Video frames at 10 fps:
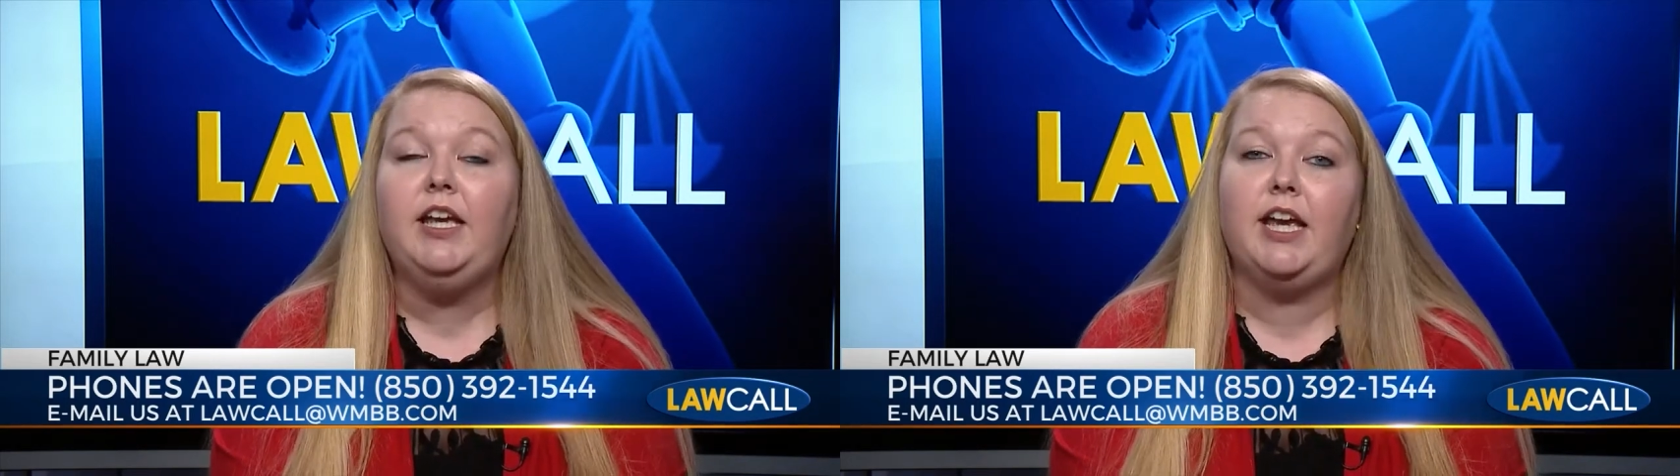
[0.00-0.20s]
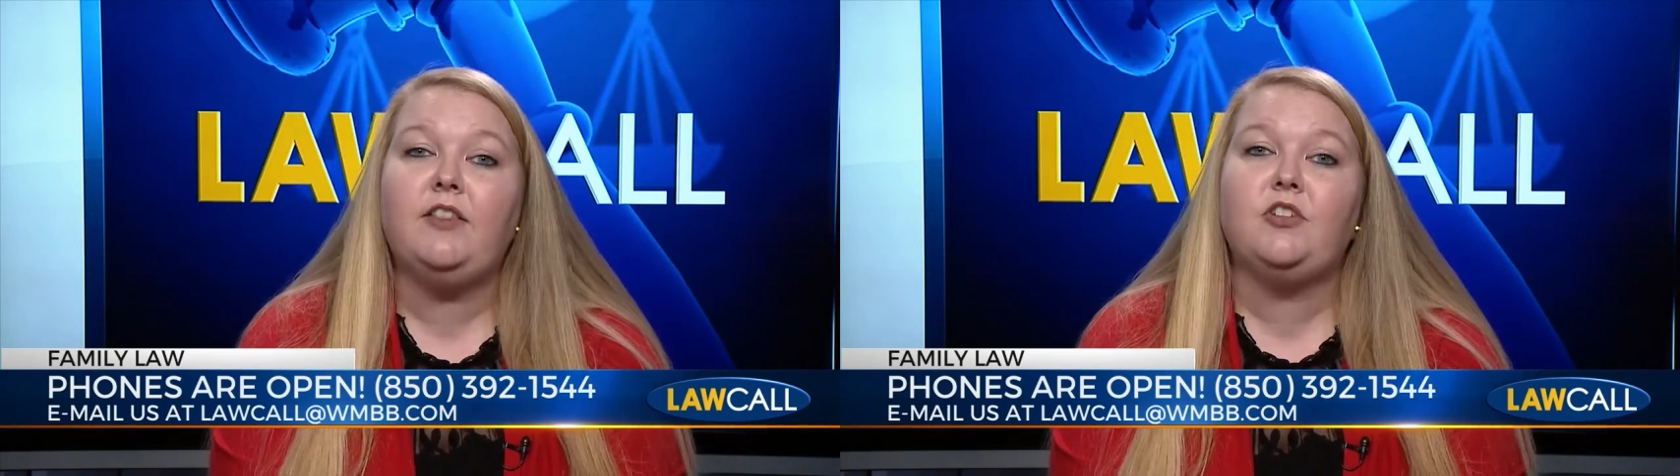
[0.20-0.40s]

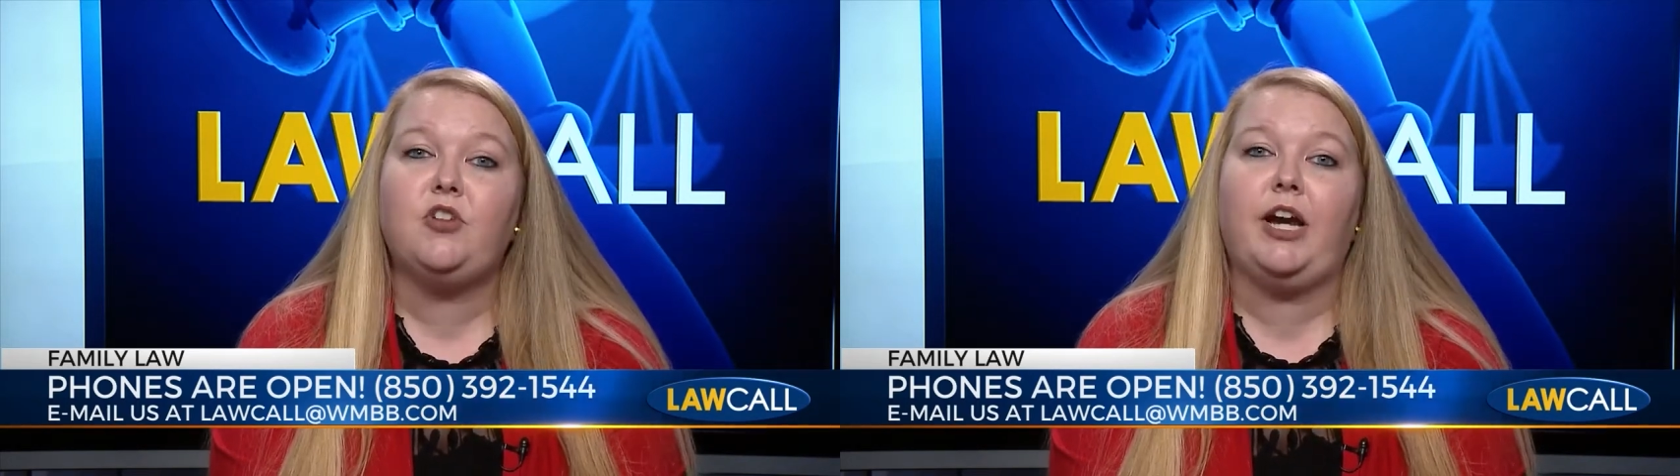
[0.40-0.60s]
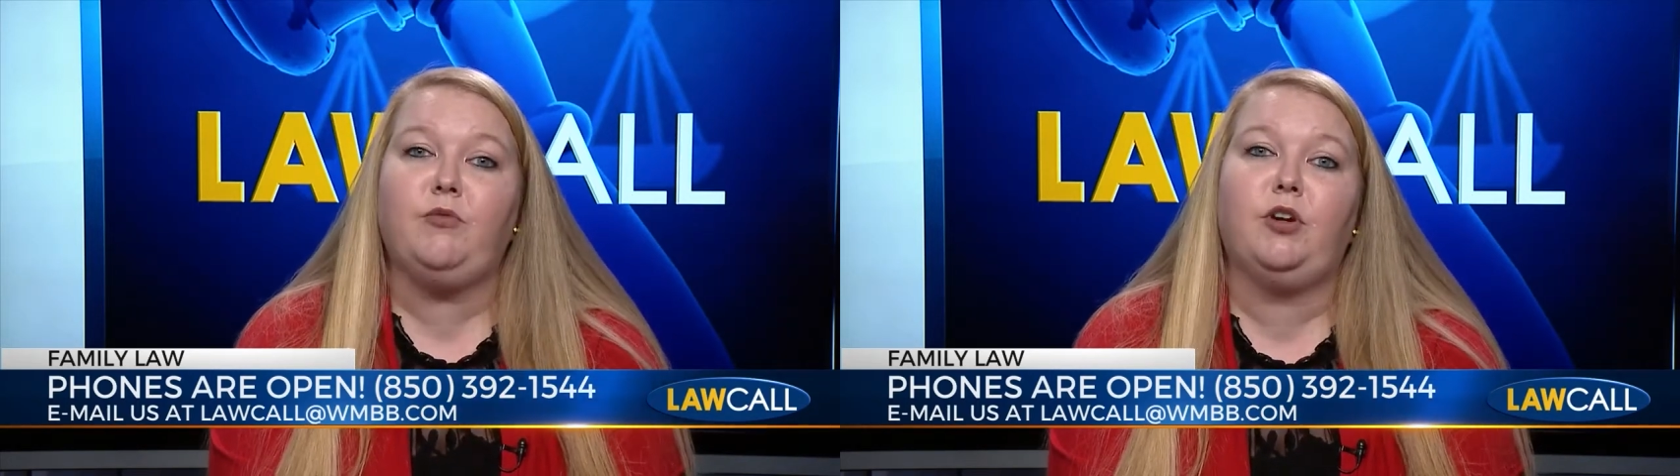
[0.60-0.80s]
and then
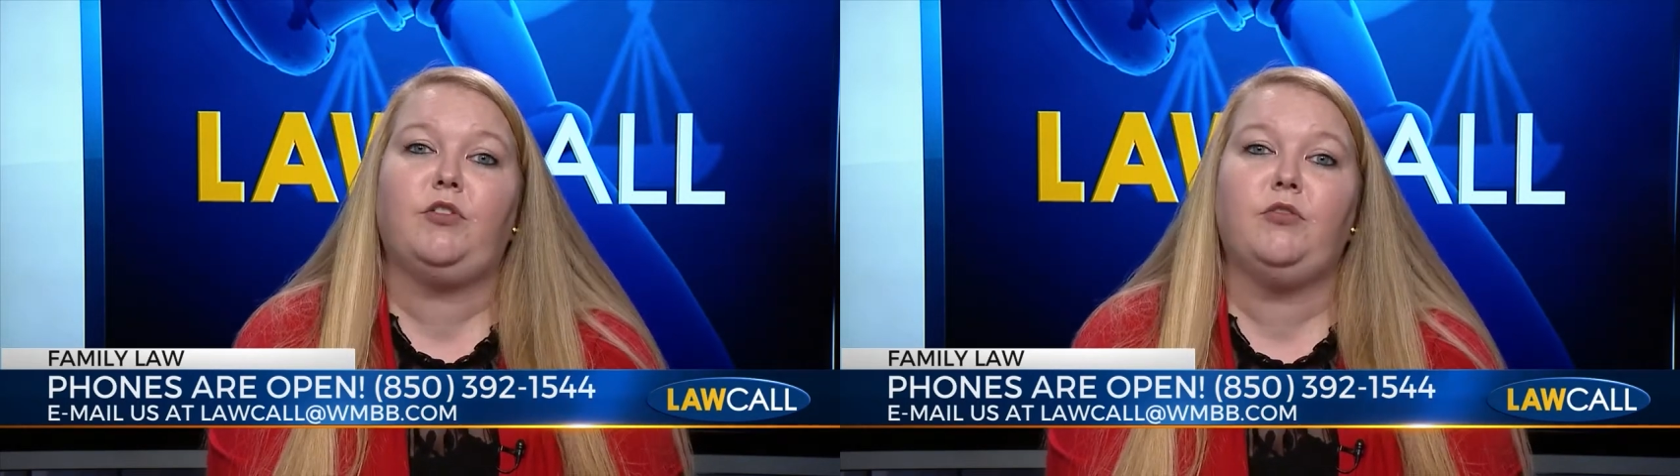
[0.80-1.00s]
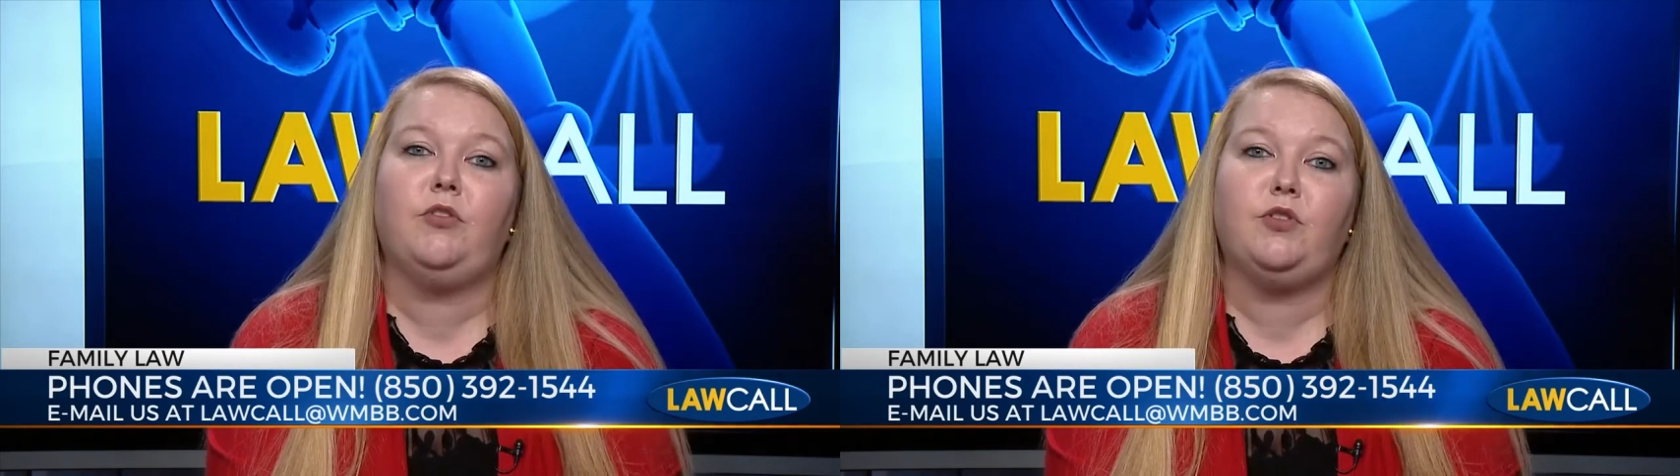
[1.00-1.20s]
try and work
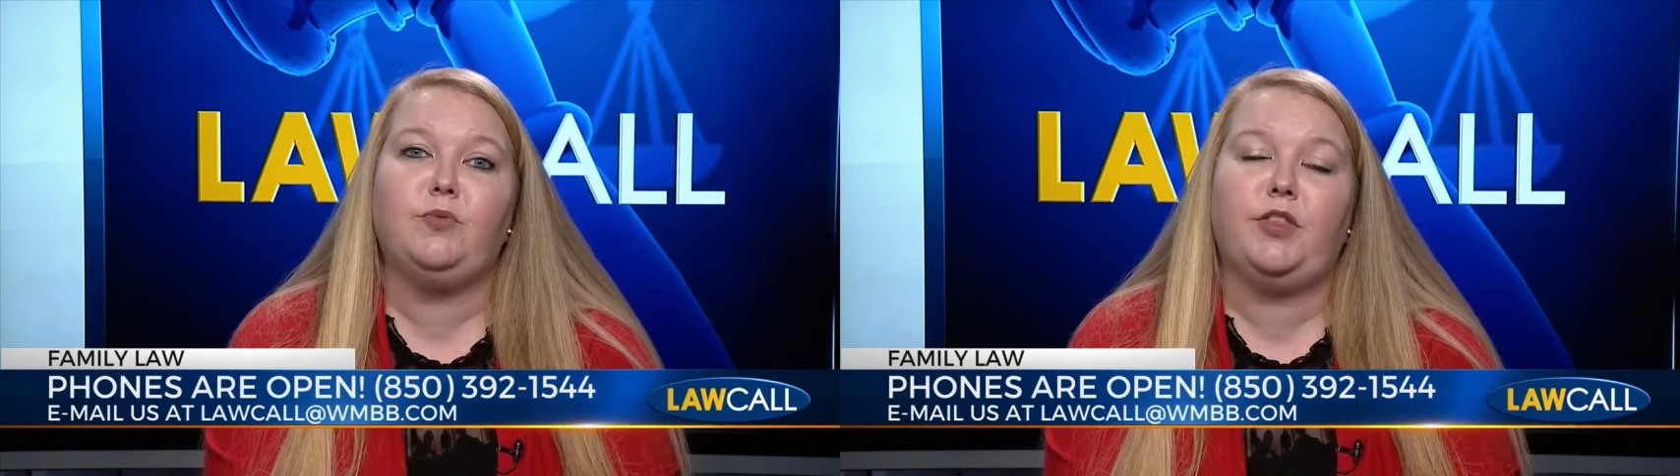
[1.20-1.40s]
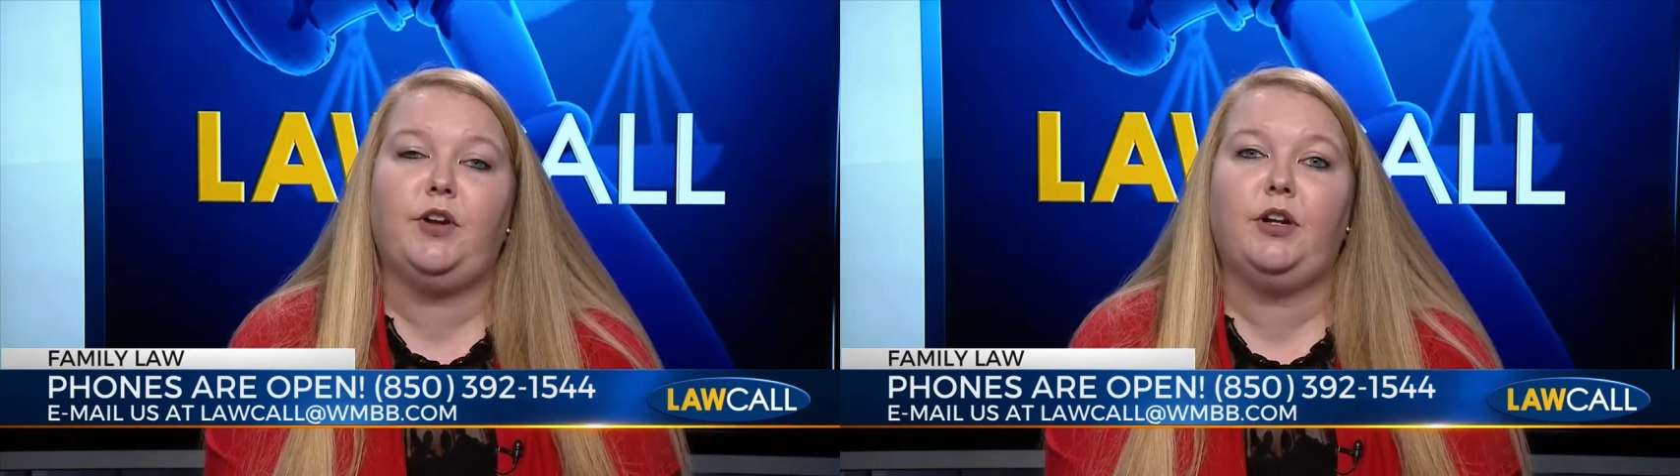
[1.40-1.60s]
through those
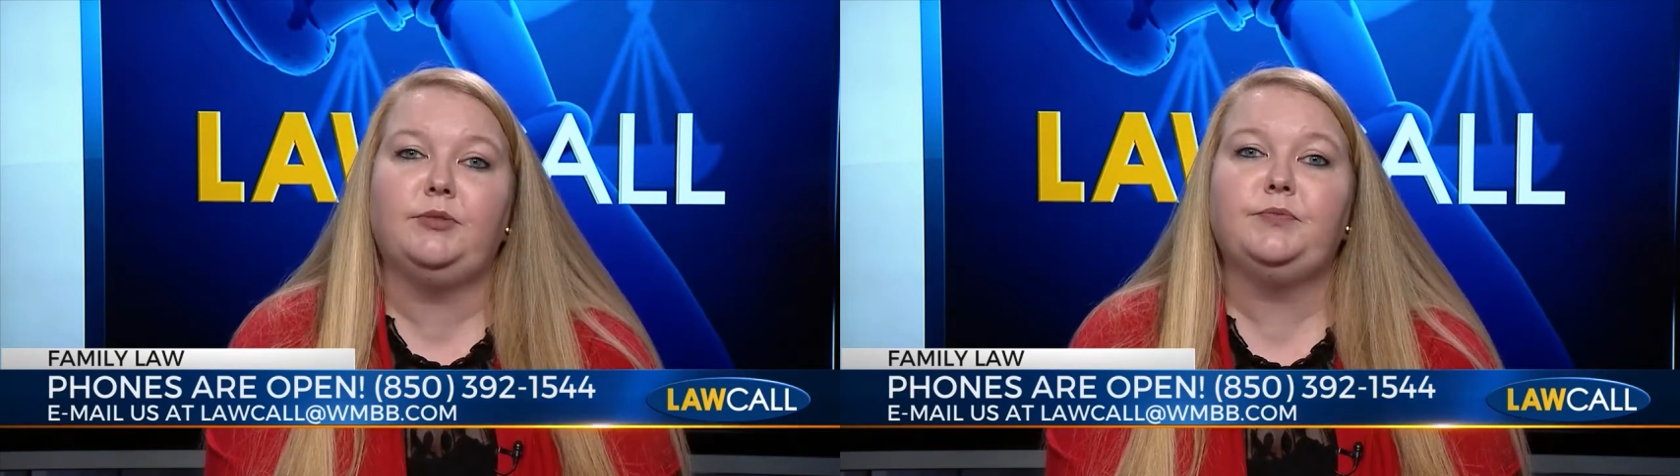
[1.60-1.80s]
with her.